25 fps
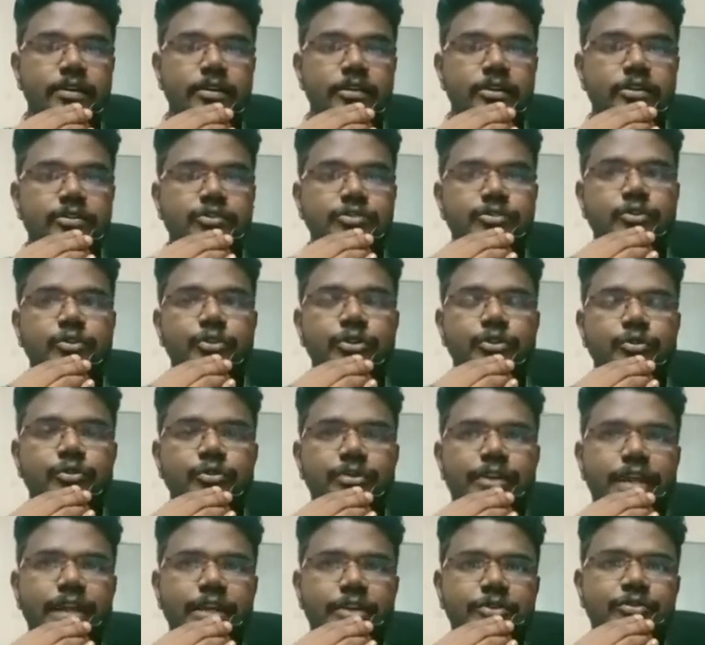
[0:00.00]
So
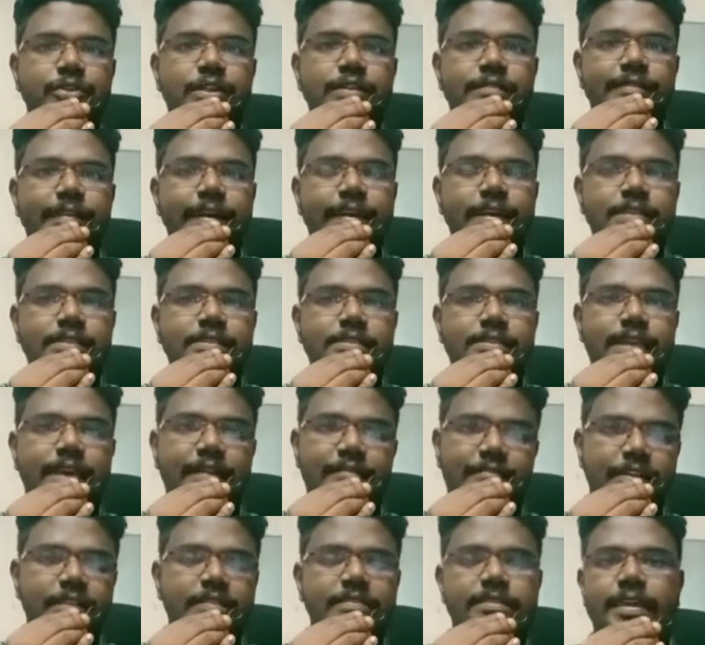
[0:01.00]
you need to revise
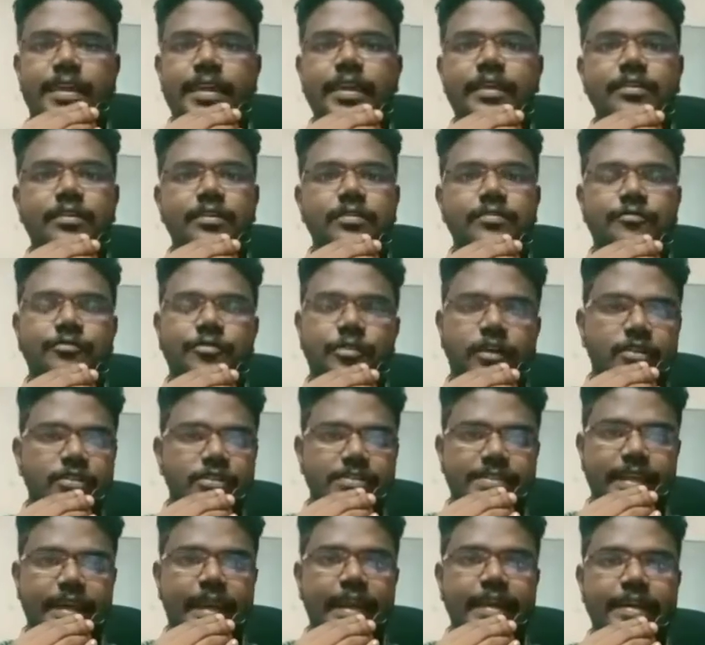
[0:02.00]
everything for
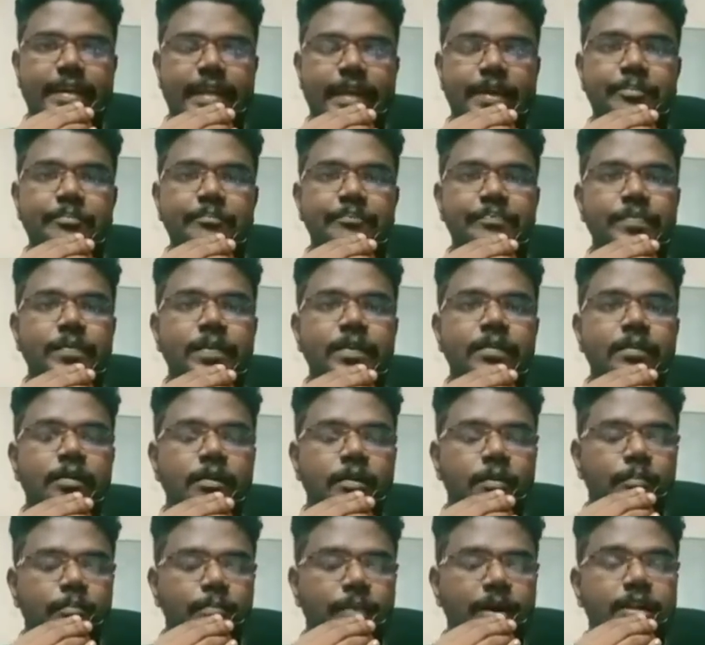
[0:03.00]
the second time,
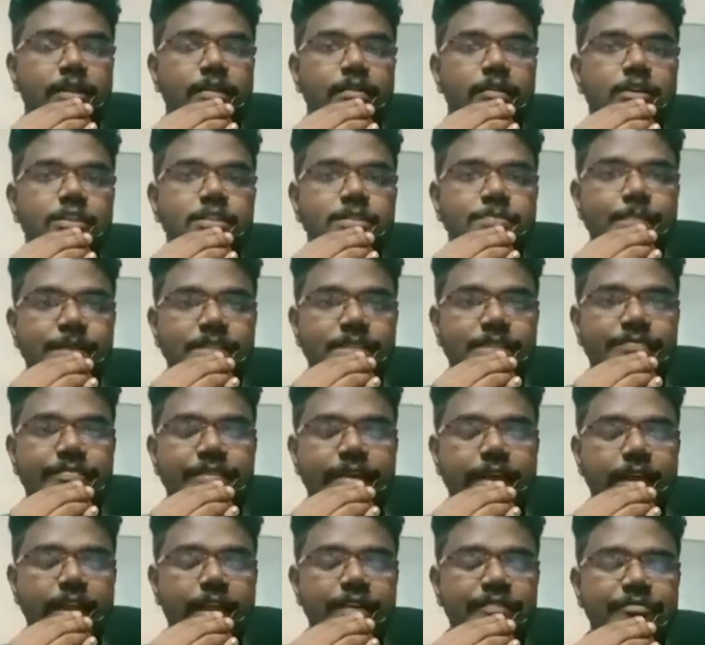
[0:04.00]
but
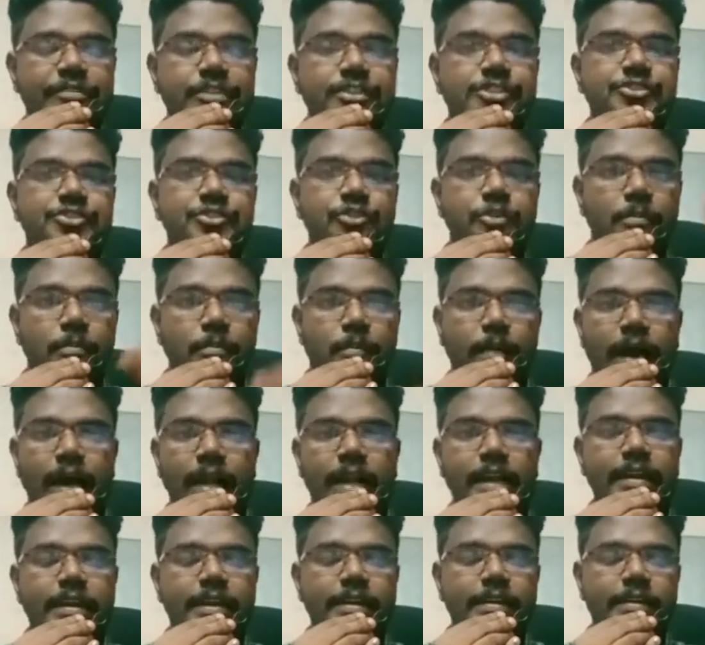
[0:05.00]
specifically which you
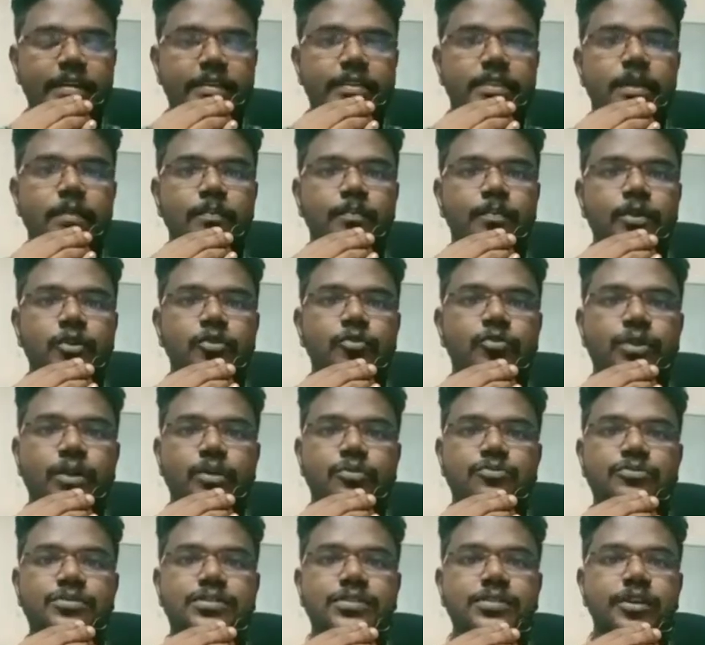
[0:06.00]
marked it in the blue
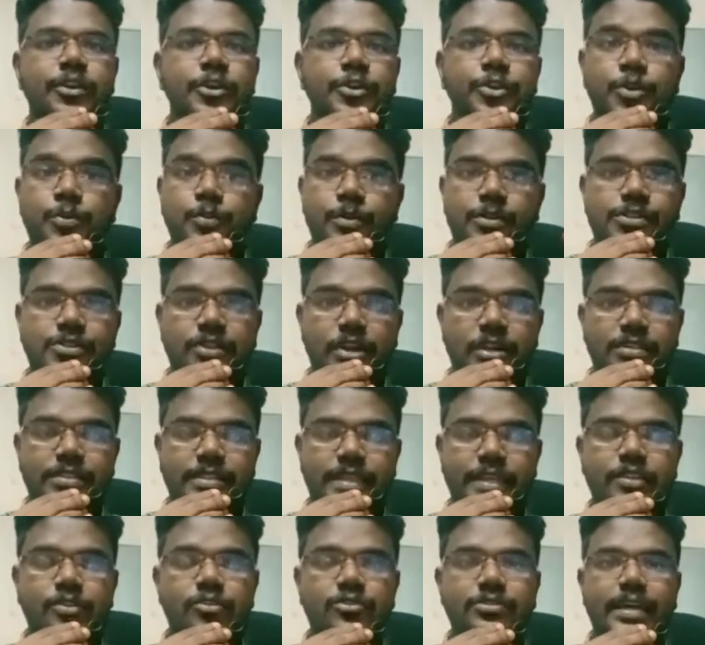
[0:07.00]
rounds. You must not
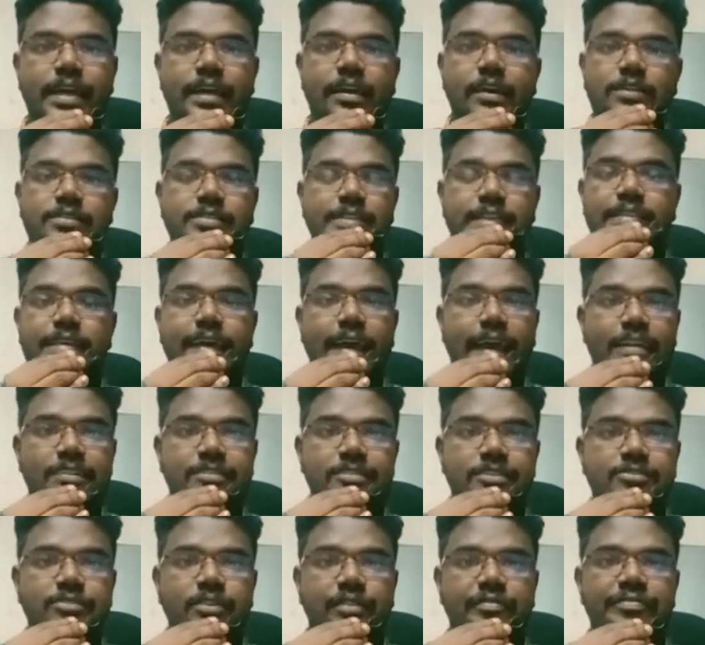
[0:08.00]
see the
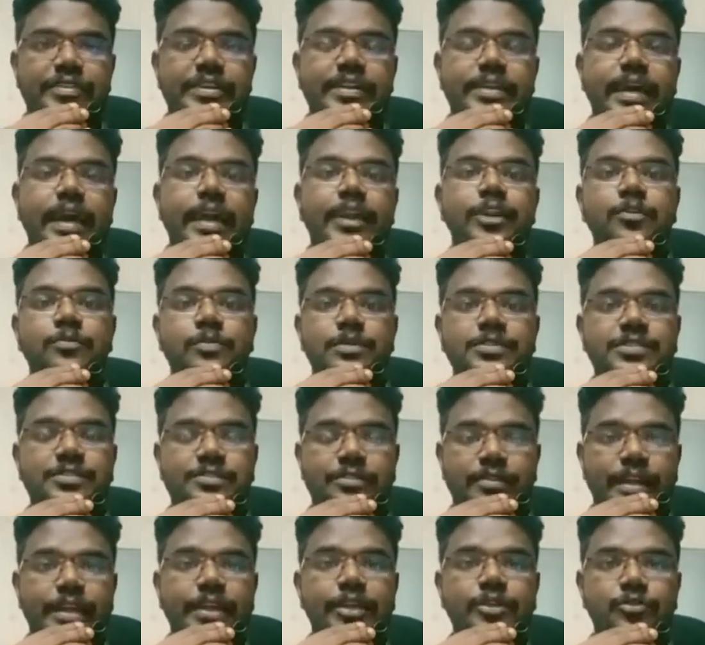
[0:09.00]
answers of it, and you
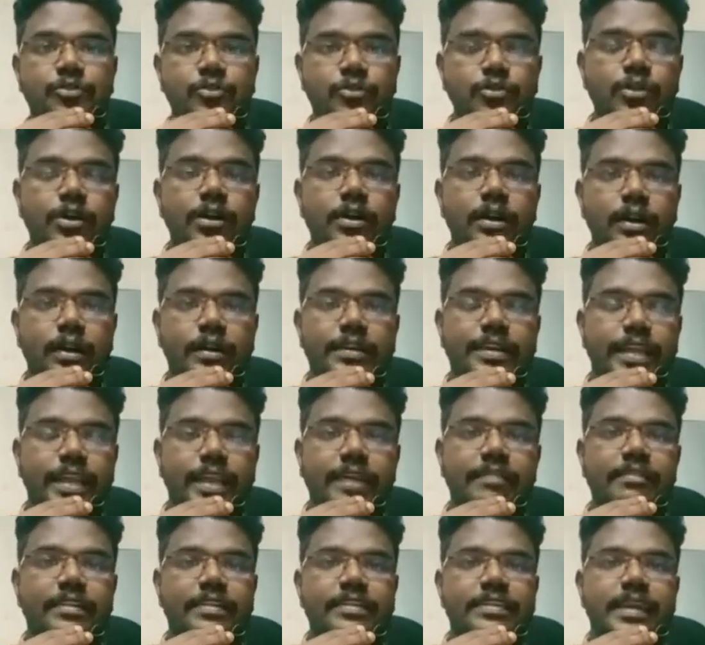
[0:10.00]
must try to
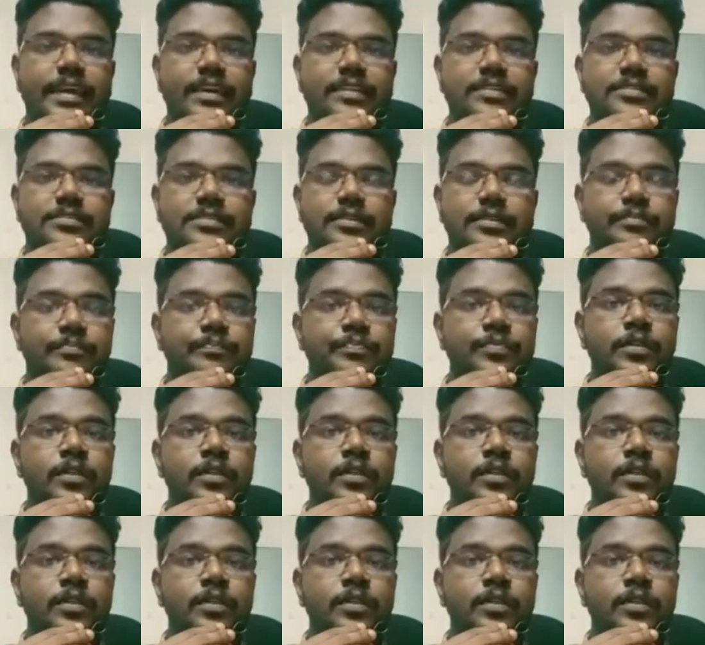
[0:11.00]
derive at the answer.